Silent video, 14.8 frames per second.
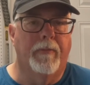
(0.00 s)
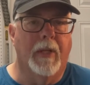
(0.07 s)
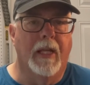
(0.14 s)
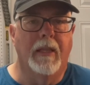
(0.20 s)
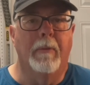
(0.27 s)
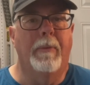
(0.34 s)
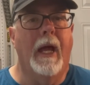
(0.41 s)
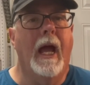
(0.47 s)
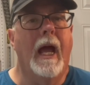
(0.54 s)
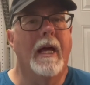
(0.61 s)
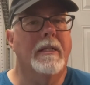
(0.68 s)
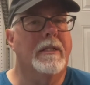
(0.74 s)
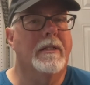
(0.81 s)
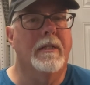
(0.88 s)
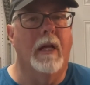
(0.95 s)
In the
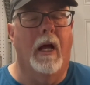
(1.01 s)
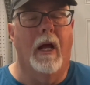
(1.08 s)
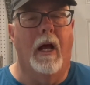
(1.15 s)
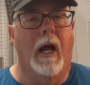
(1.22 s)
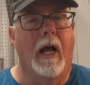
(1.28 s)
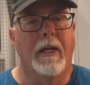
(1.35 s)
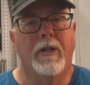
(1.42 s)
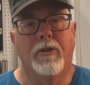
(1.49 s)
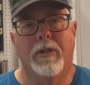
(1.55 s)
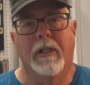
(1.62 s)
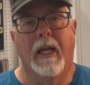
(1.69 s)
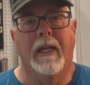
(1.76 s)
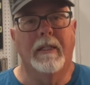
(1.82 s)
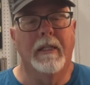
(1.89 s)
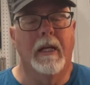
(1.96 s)
past, I used
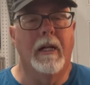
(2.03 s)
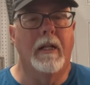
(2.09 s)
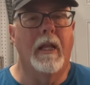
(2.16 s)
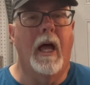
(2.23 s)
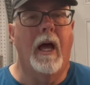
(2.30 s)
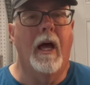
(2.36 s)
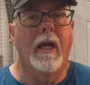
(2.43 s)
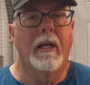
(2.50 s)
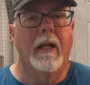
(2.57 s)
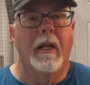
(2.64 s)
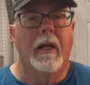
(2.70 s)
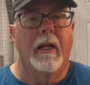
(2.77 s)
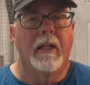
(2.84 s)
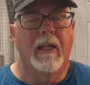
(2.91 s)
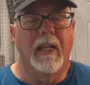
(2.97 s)
LinkedIn a lot.
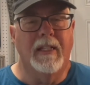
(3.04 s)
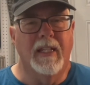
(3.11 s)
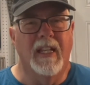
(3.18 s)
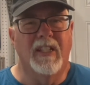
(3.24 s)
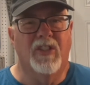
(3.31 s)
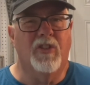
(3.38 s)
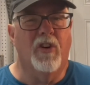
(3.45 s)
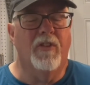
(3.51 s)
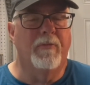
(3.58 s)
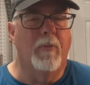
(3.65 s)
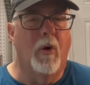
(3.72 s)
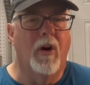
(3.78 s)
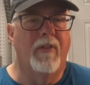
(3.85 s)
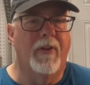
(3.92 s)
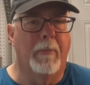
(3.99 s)
LinkedIn's sort of
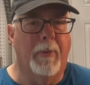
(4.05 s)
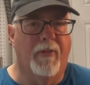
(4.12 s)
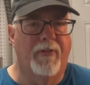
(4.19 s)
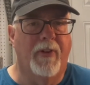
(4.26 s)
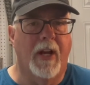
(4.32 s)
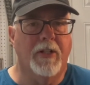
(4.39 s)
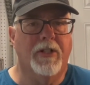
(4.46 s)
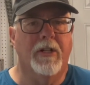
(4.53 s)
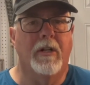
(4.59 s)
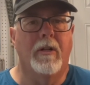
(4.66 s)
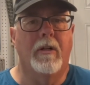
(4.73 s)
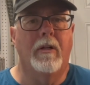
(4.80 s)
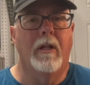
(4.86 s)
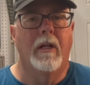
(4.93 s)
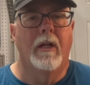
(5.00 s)
more of a professional